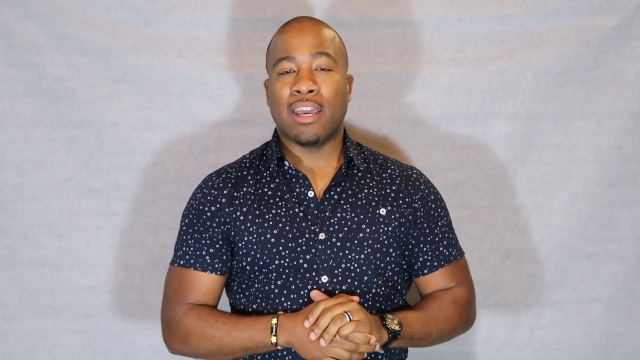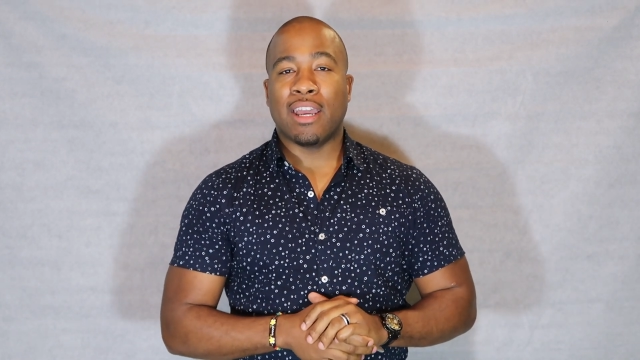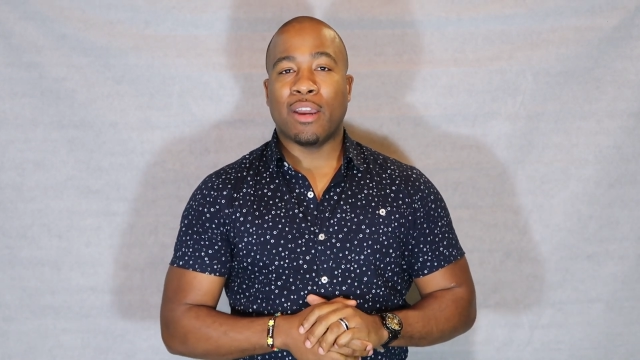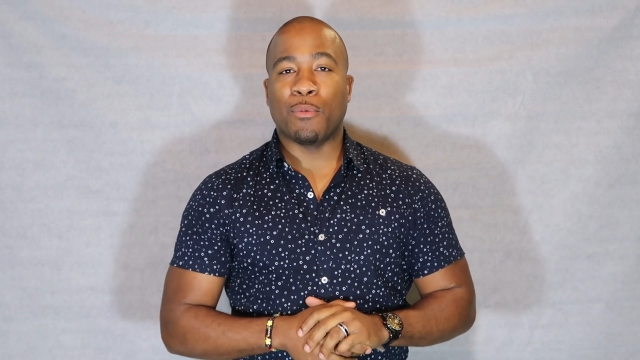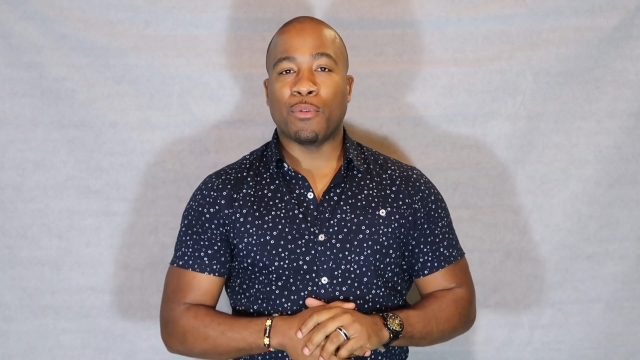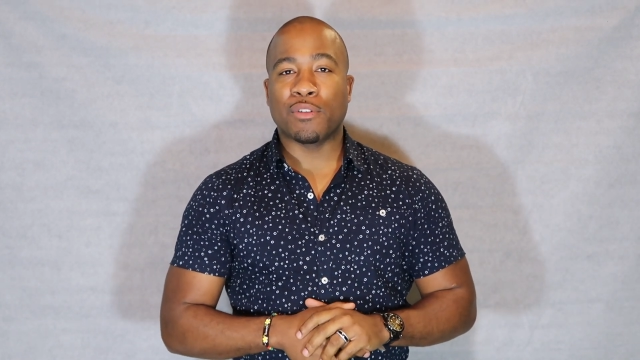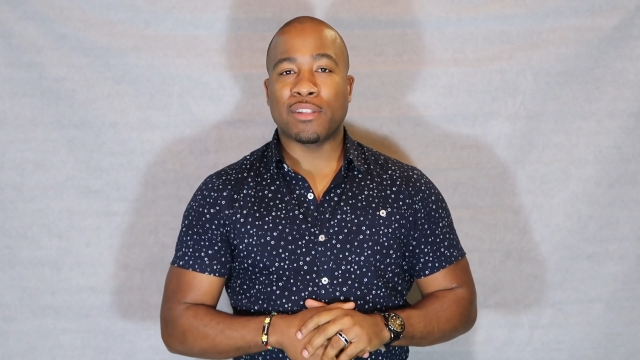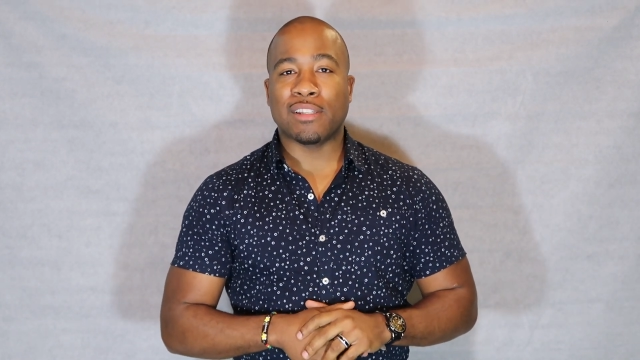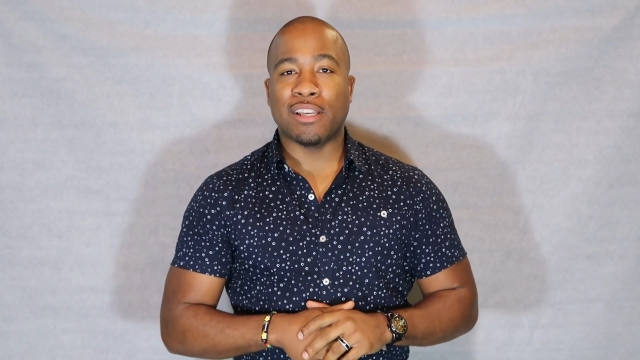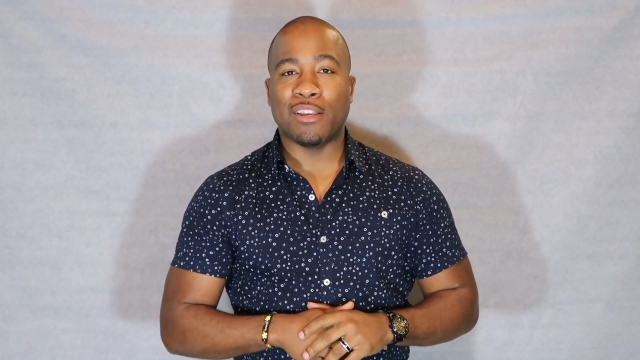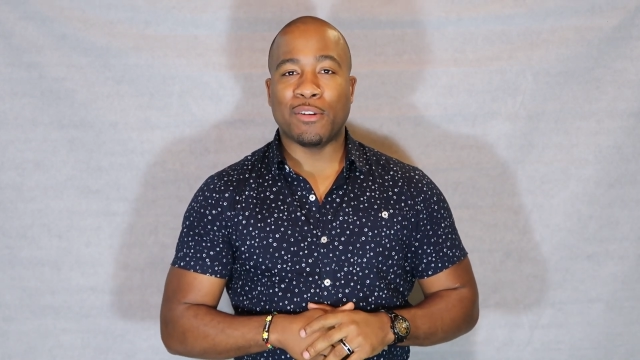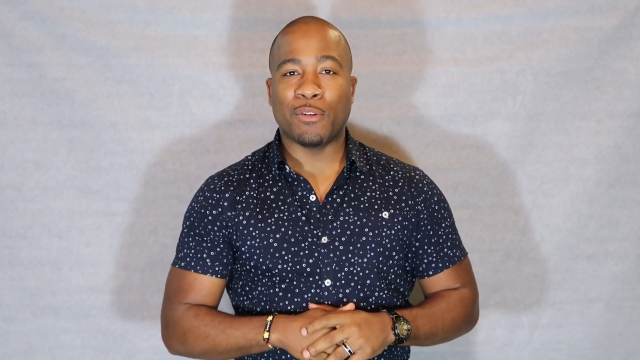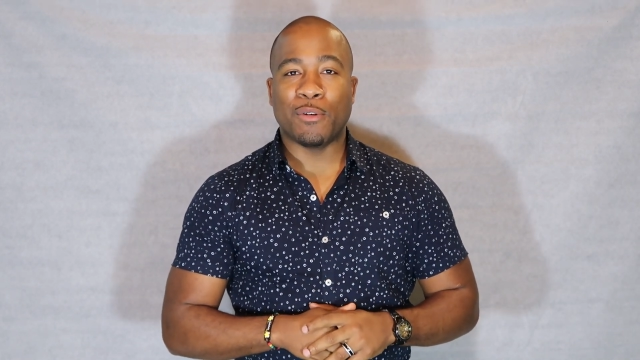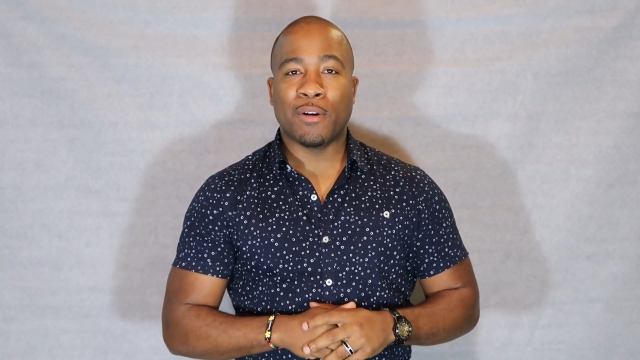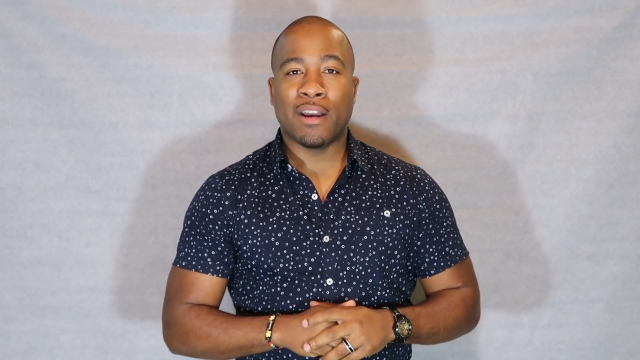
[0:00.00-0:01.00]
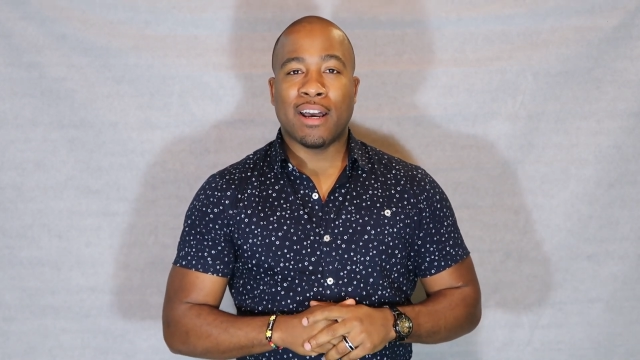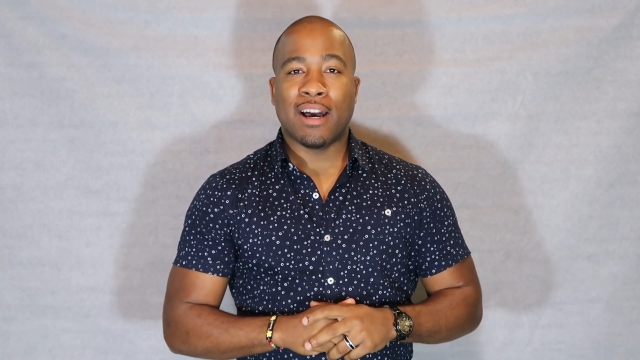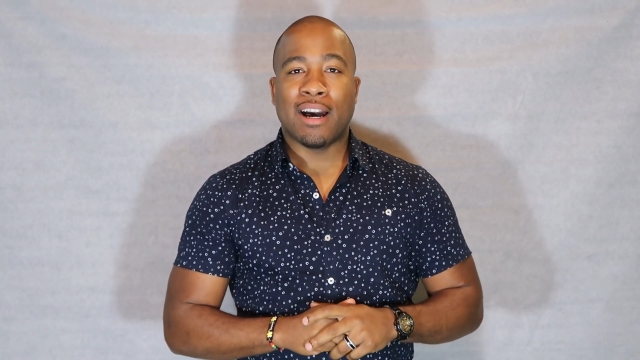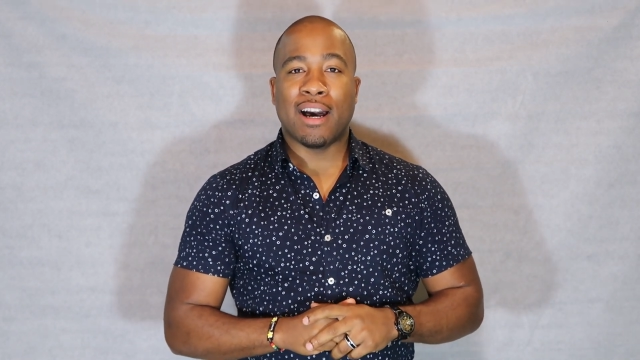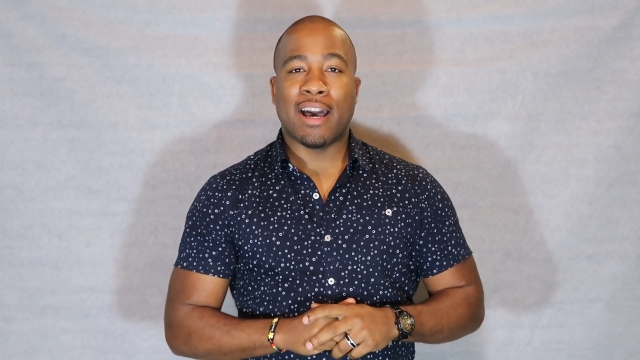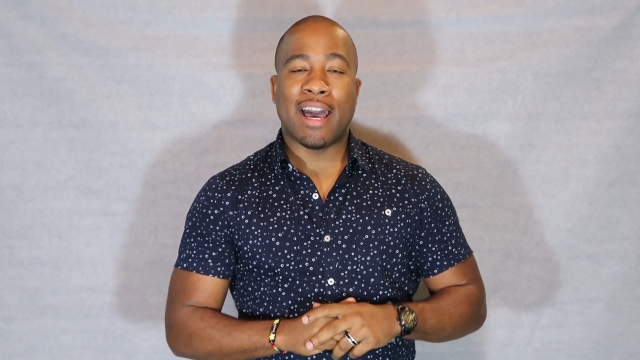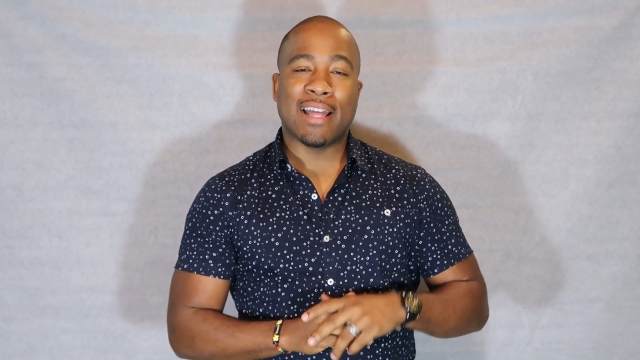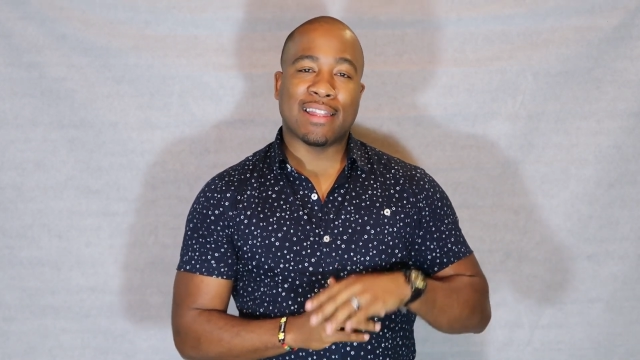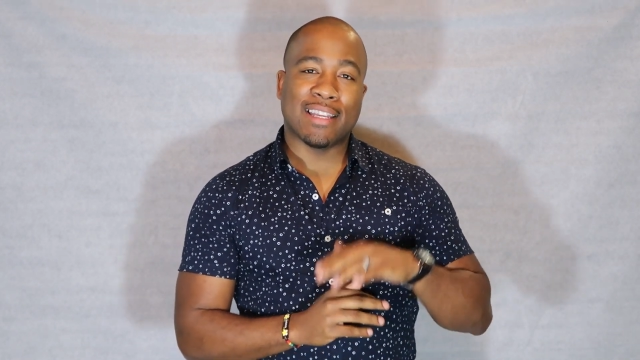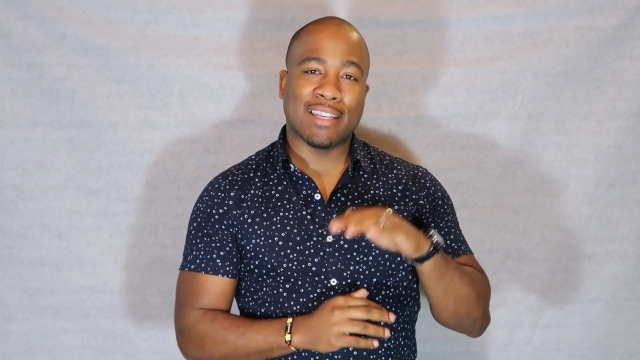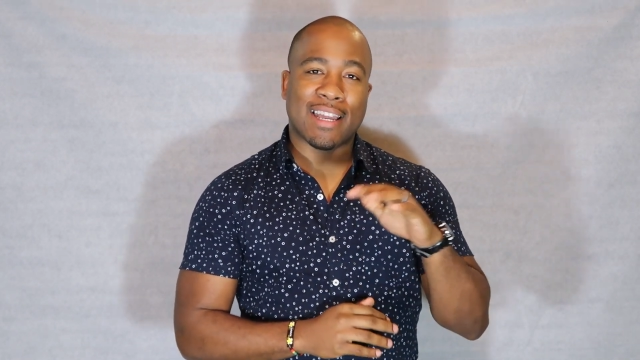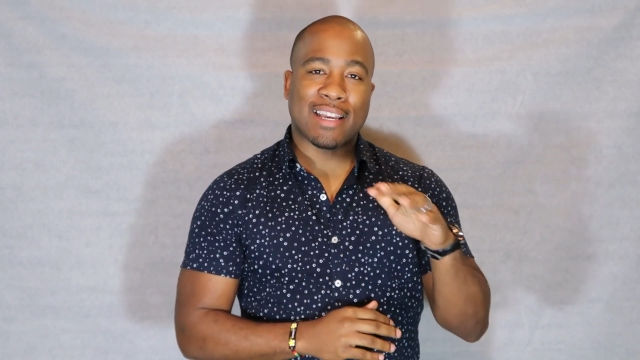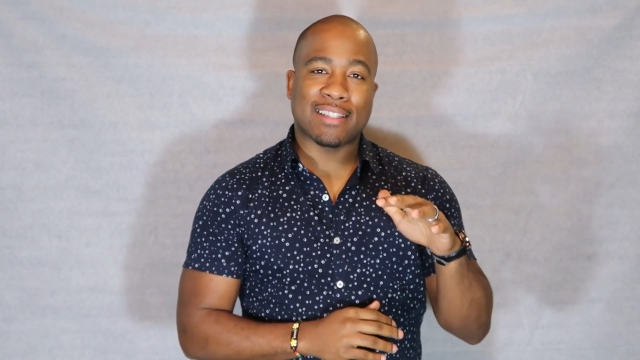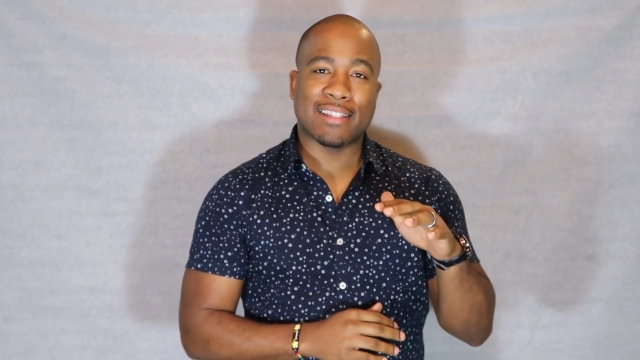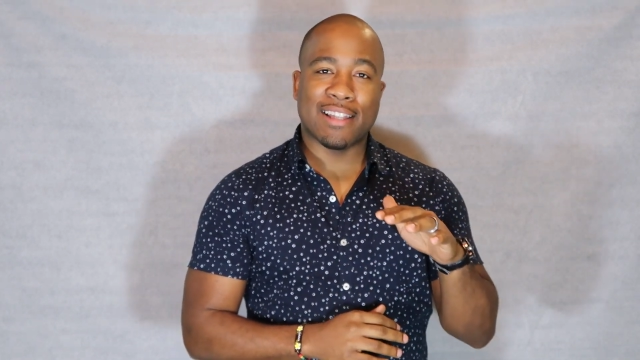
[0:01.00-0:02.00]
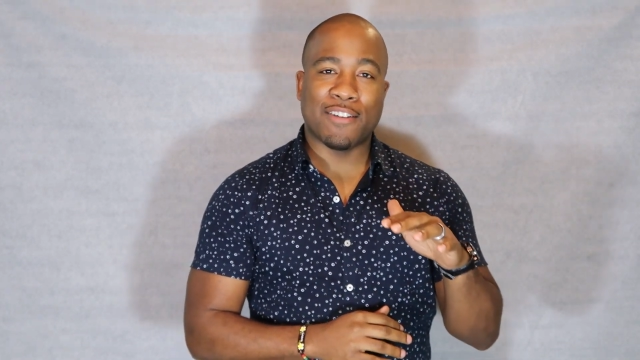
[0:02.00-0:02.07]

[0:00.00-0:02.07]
and we'll see you at the next